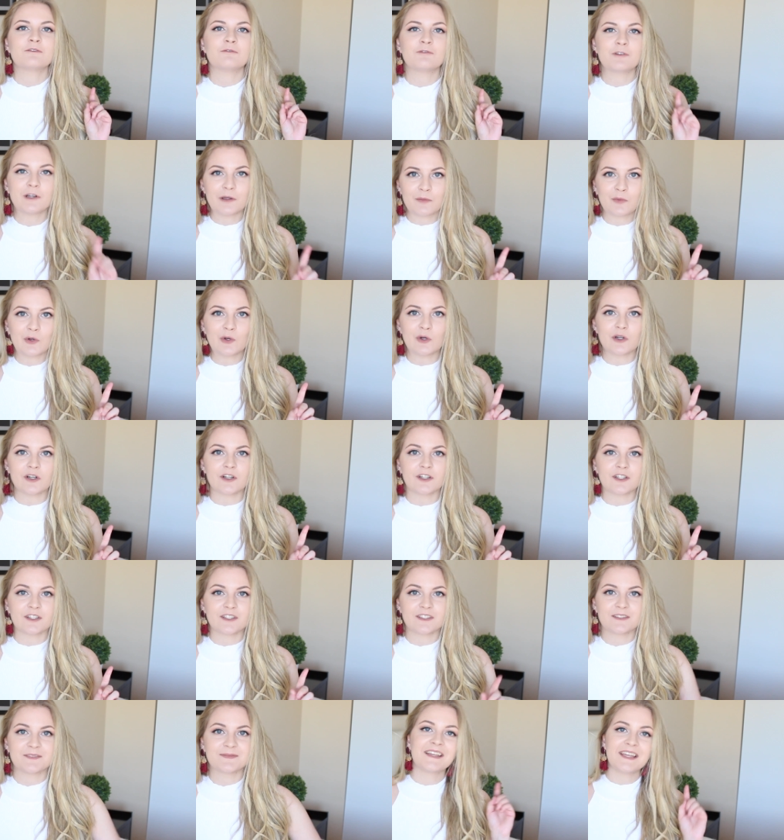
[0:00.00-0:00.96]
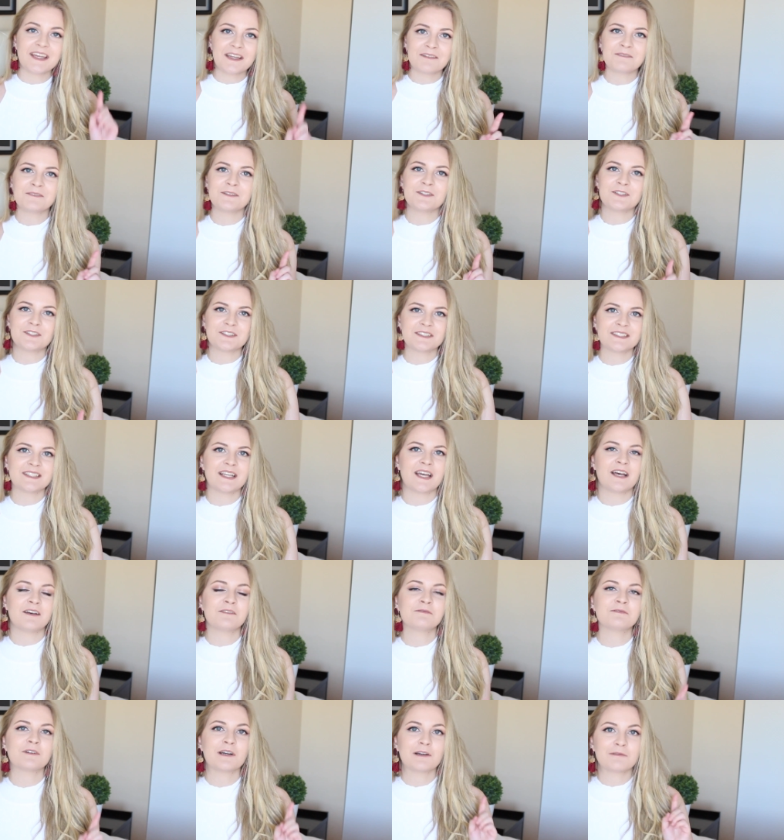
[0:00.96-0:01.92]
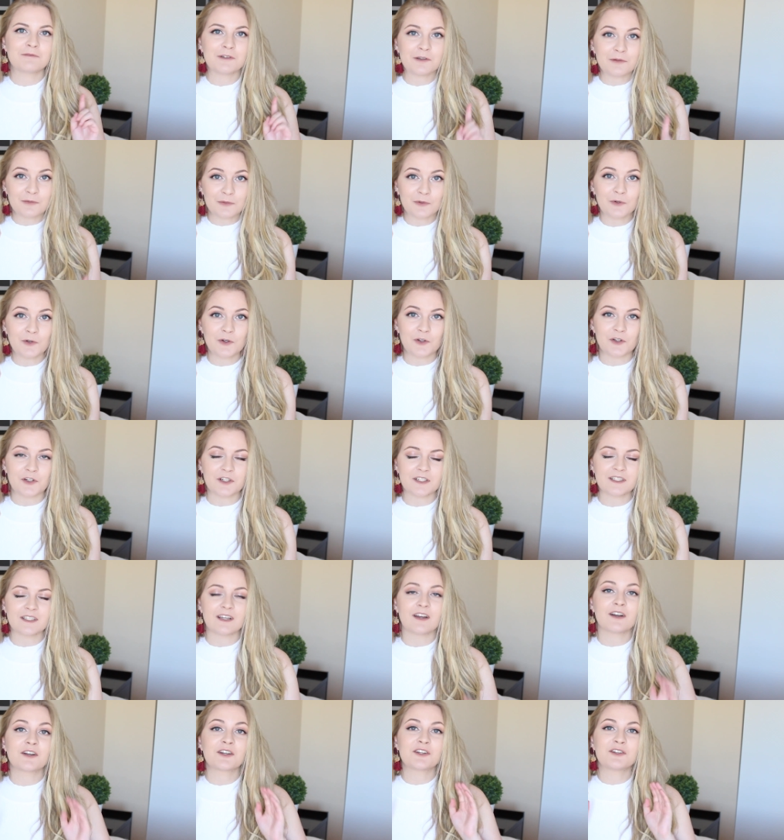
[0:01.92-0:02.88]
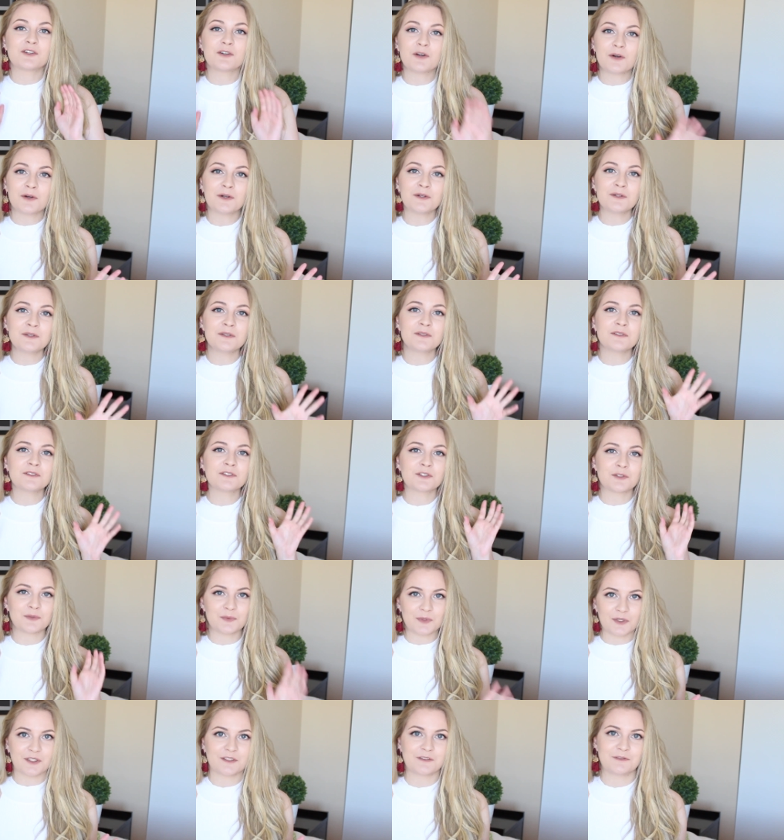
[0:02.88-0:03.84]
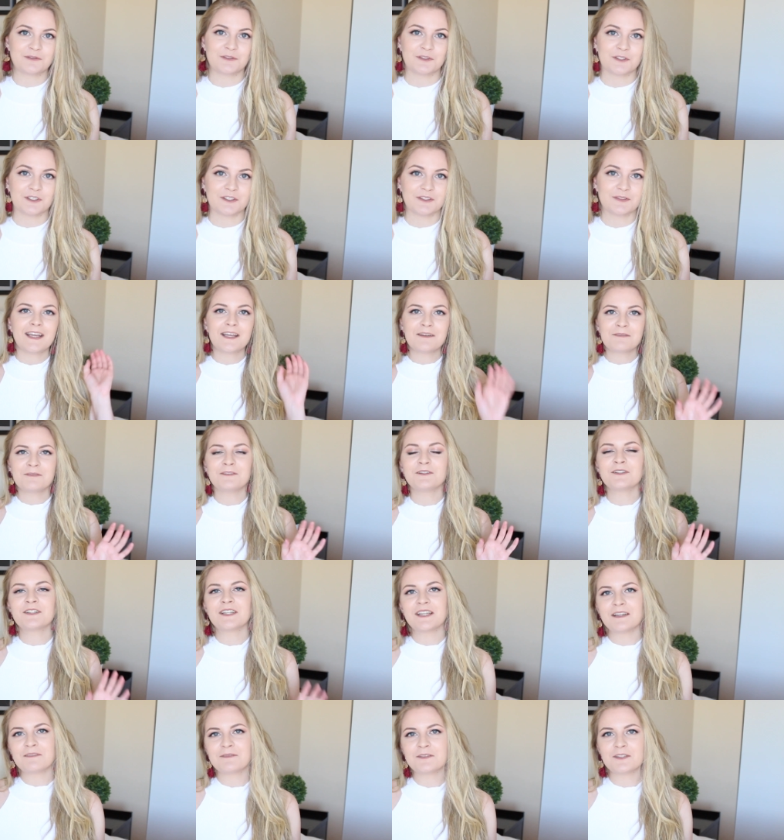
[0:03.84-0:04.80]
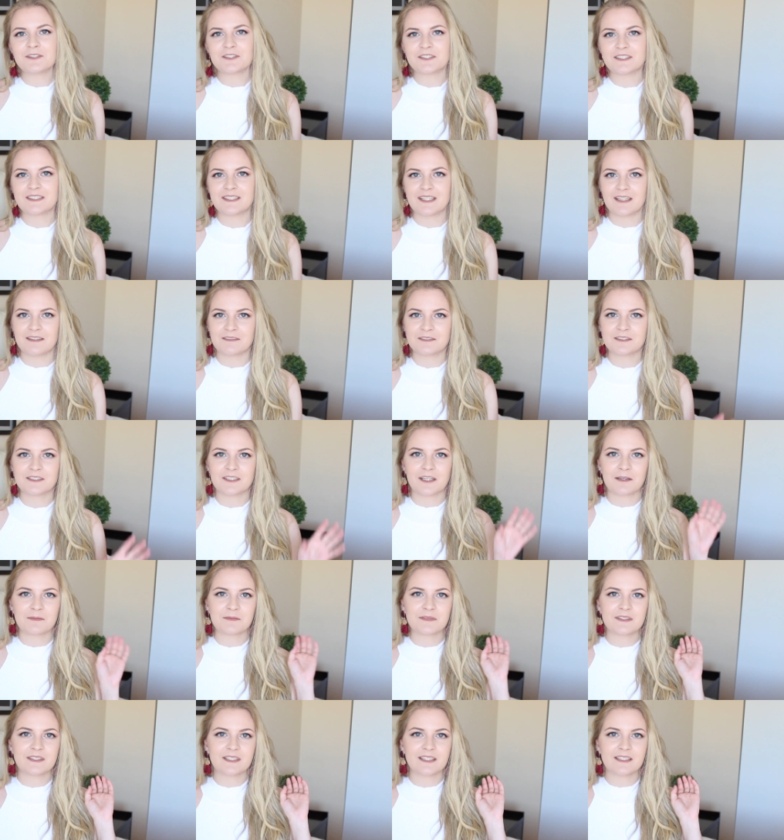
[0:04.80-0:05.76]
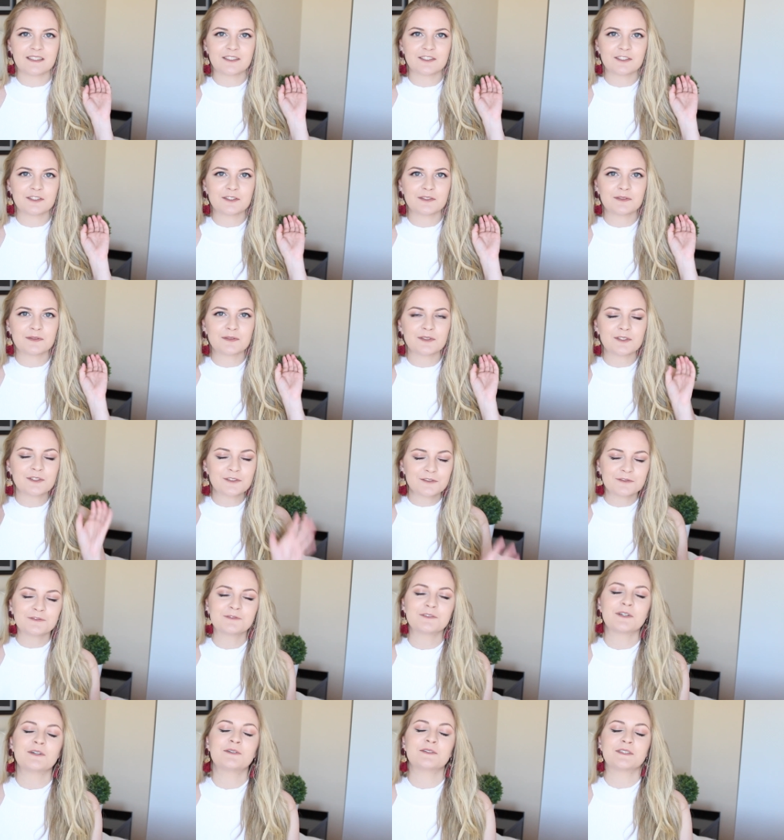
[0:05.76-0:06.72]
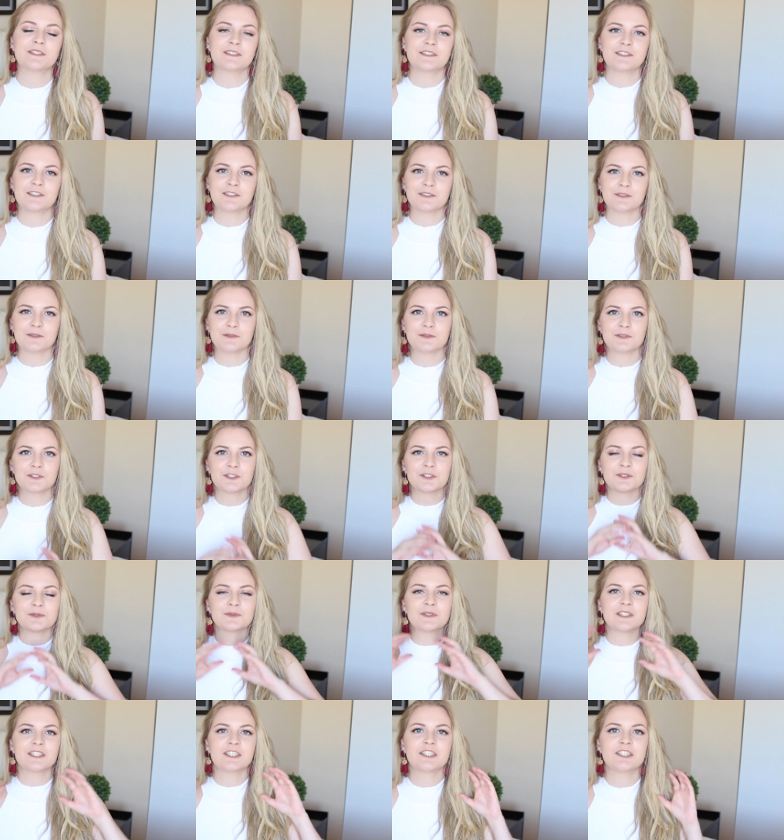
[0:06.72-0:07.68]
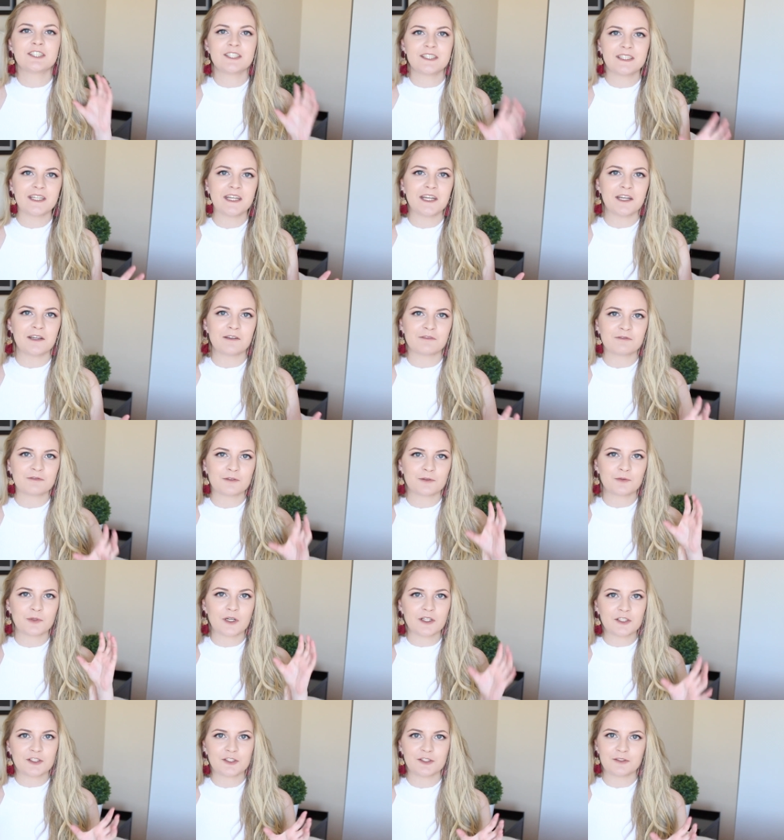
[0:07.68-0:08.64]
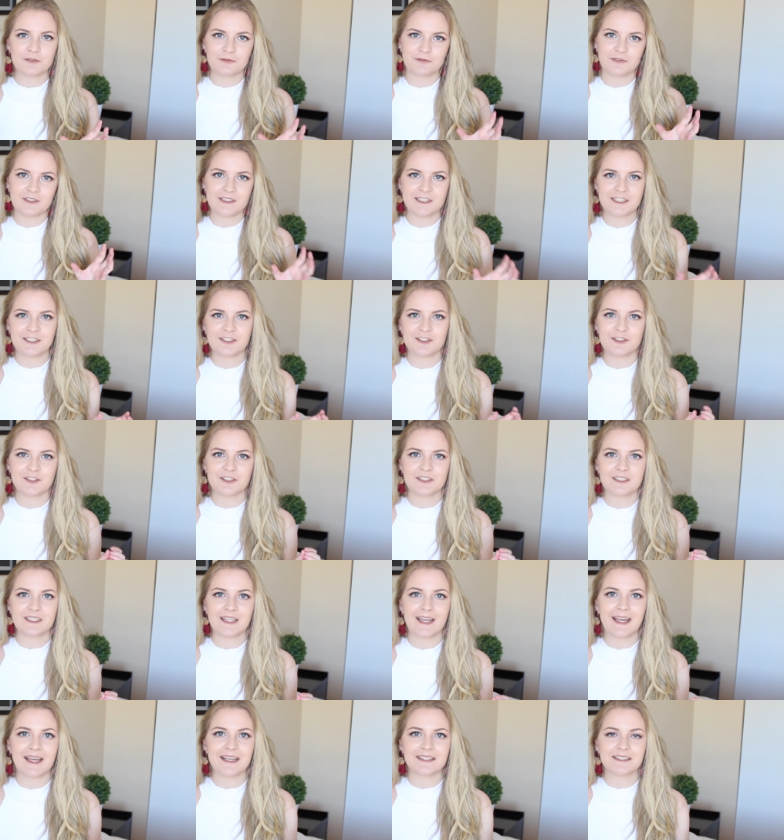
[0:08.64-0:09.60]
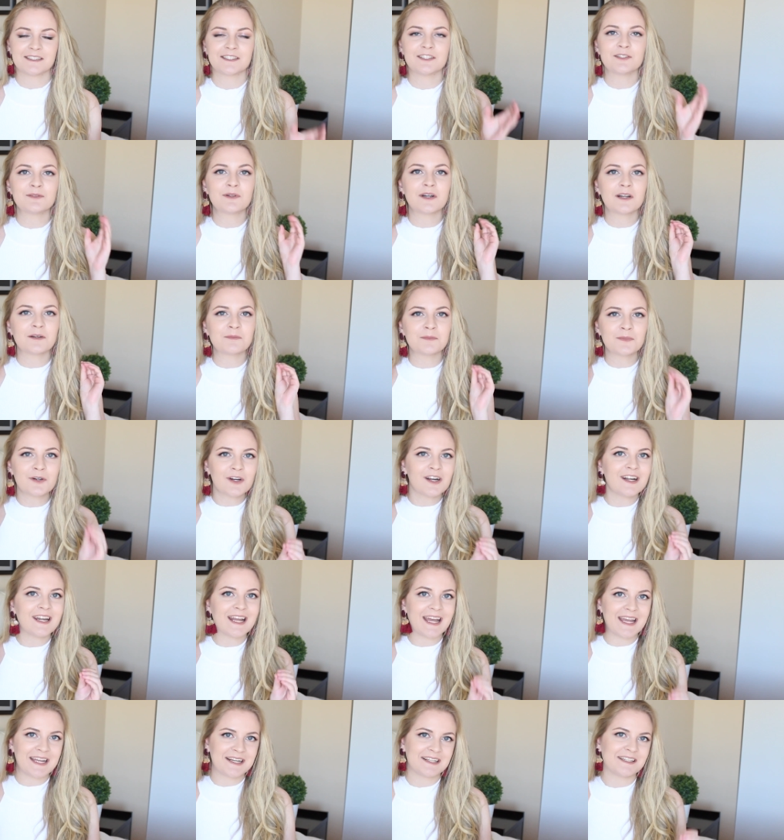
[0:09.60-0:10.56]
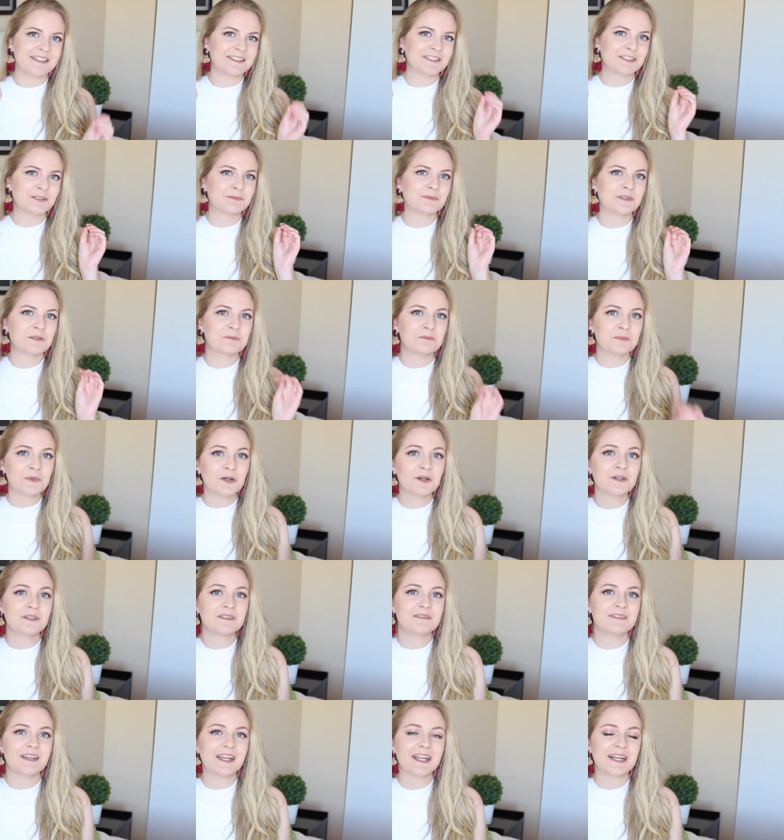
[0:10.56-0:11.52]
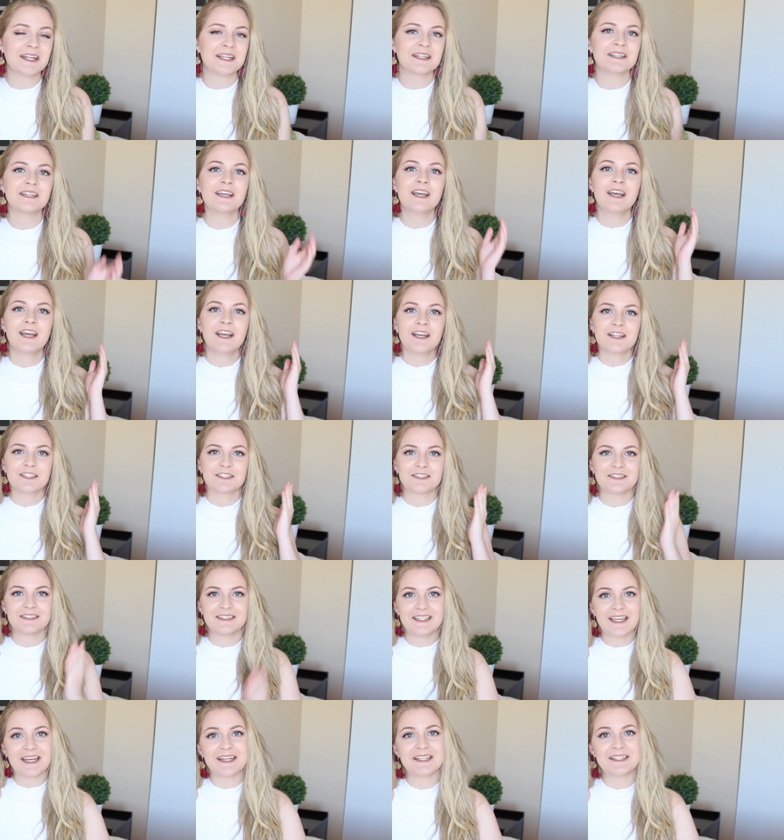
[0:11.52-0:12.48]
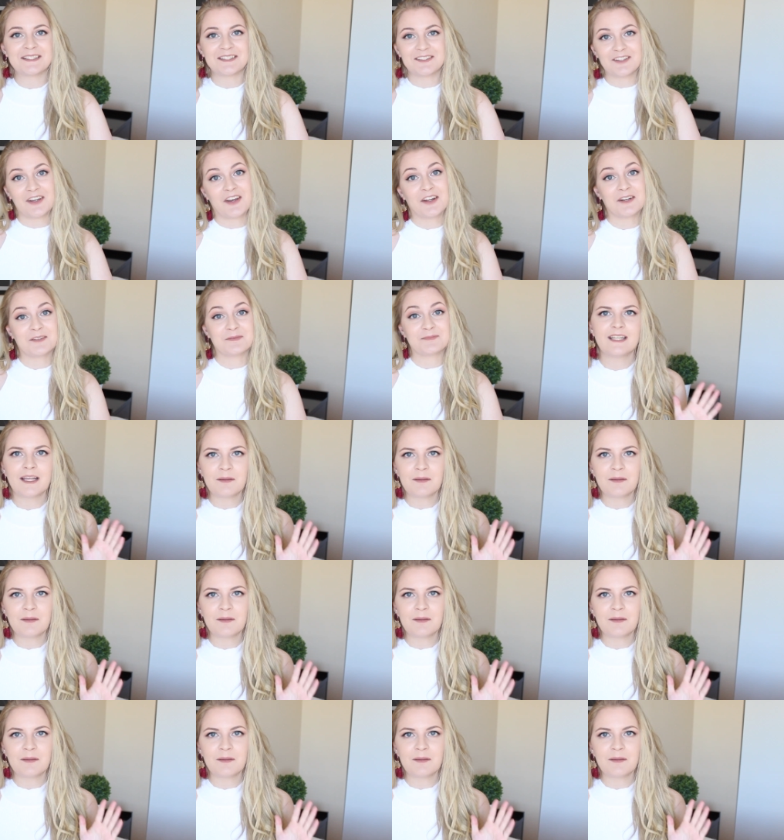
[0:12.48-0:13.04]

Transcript: Reward. Give yourself a reward, a goal to work for. If you give yourself something to look forward to, to achieve once you've finished your task, you are more likely to be motivated to get it done.